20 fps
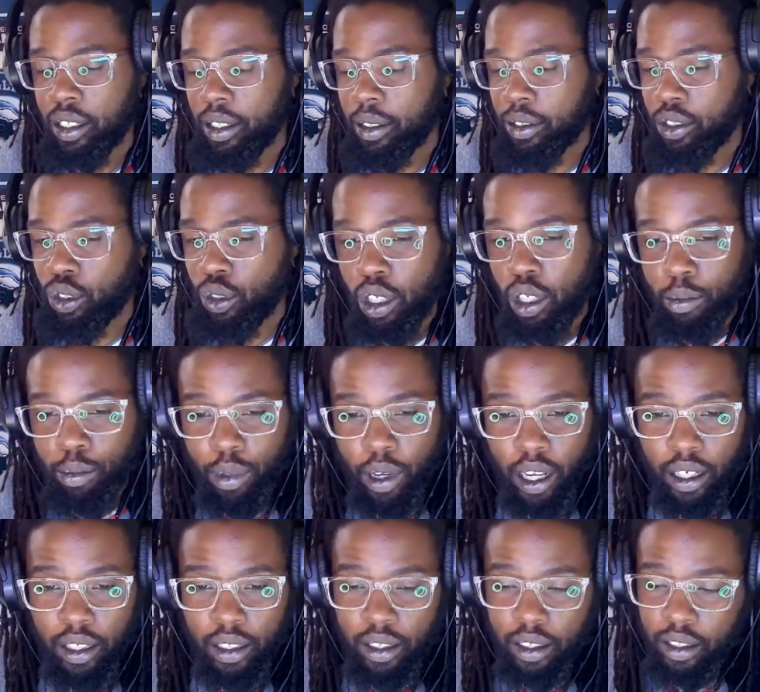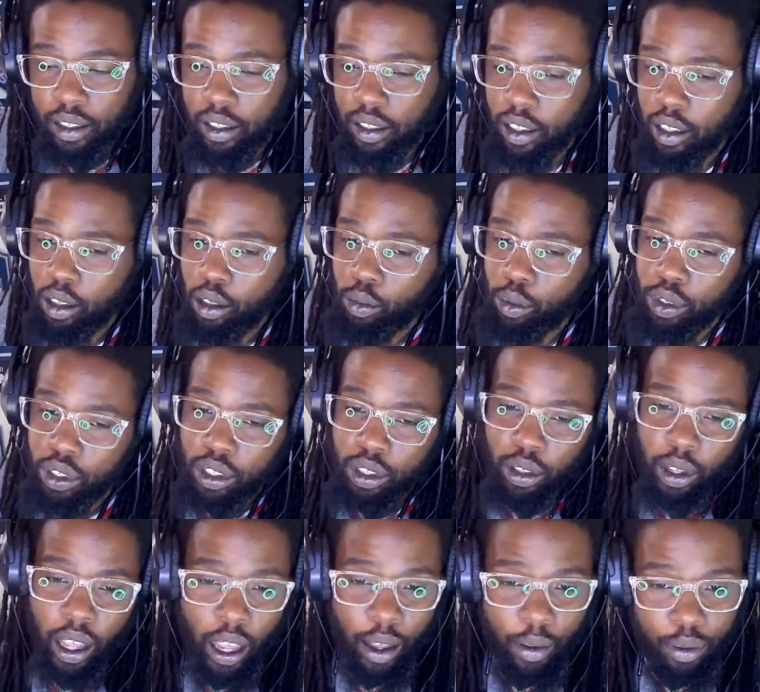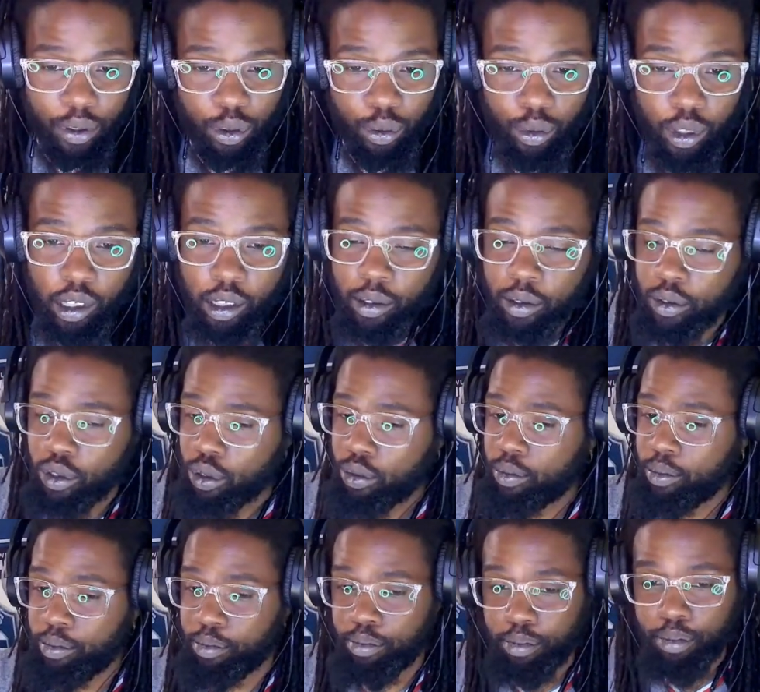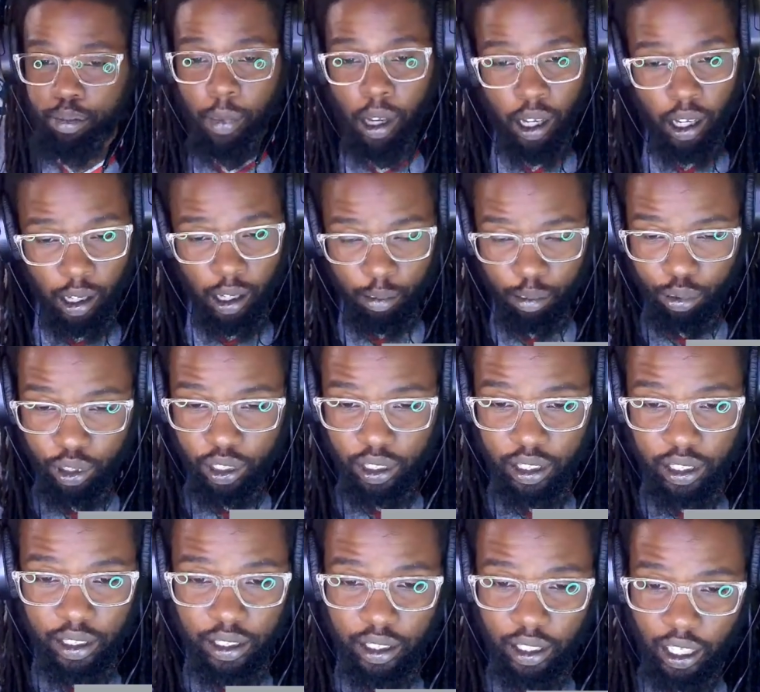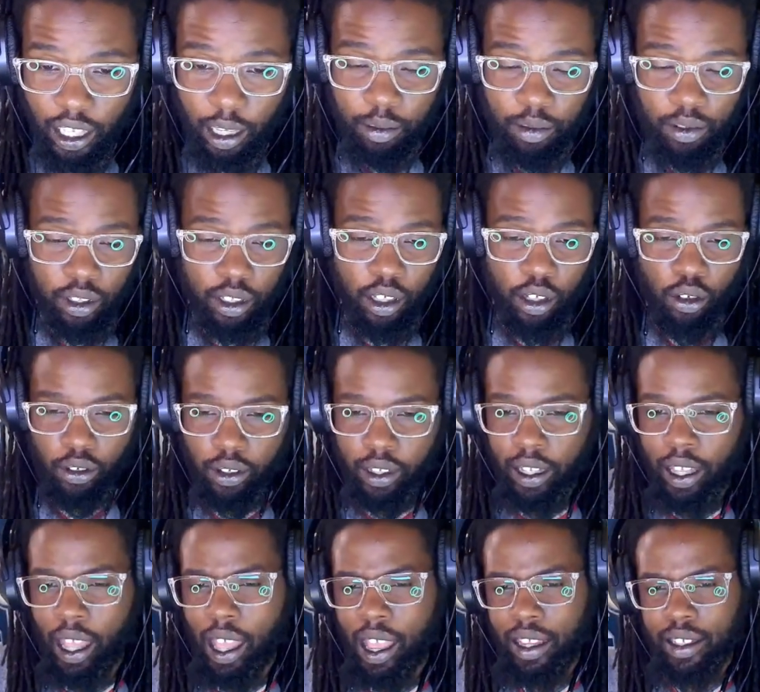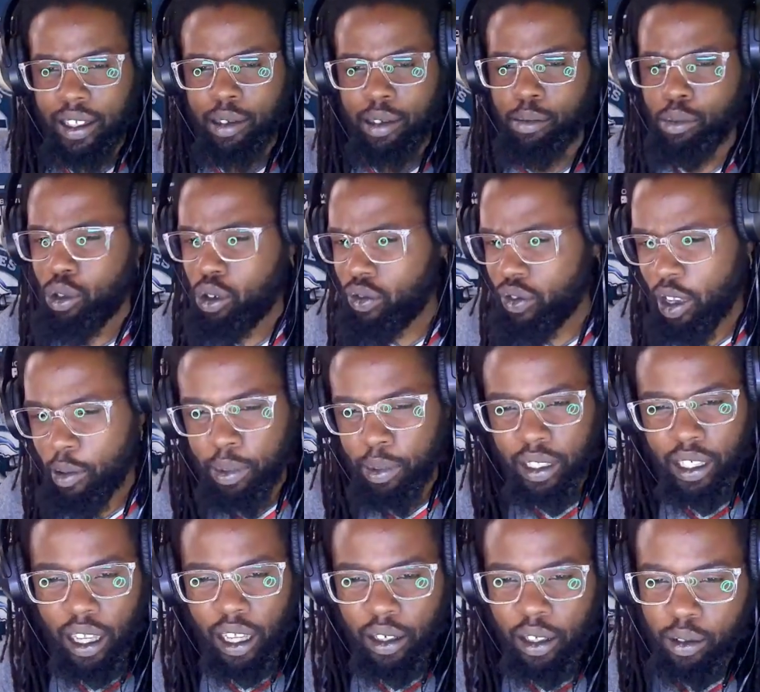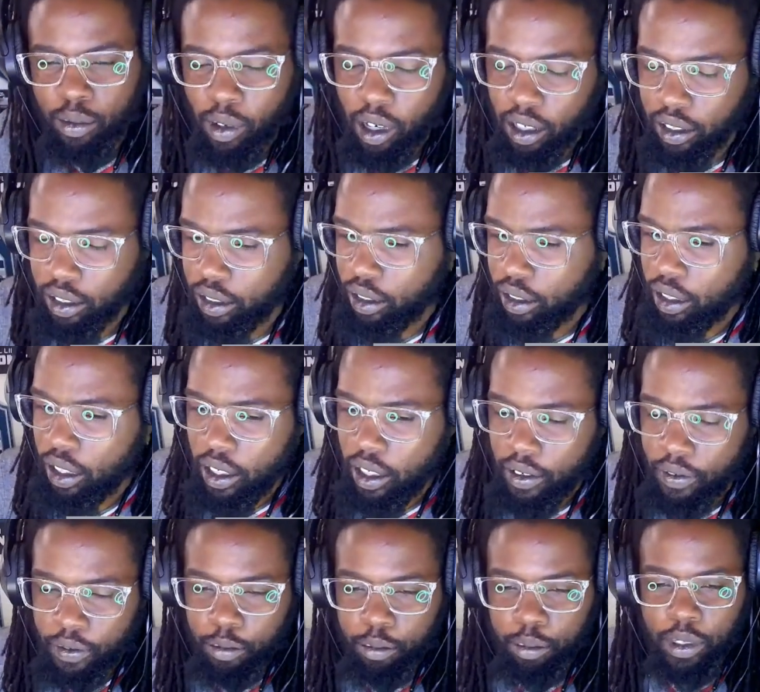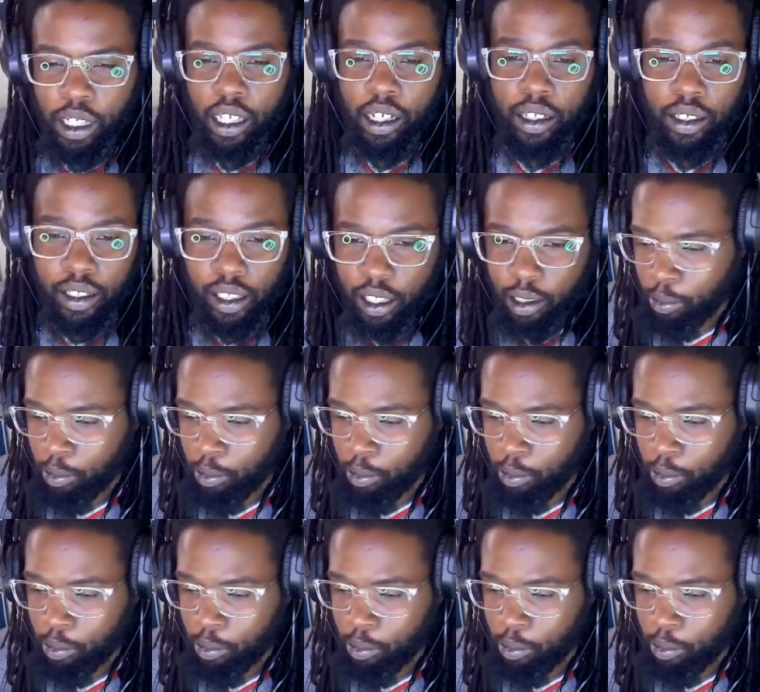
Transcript: joint practices to go. We still have three preseason games to go. Guys can move up and down the roster from day to day,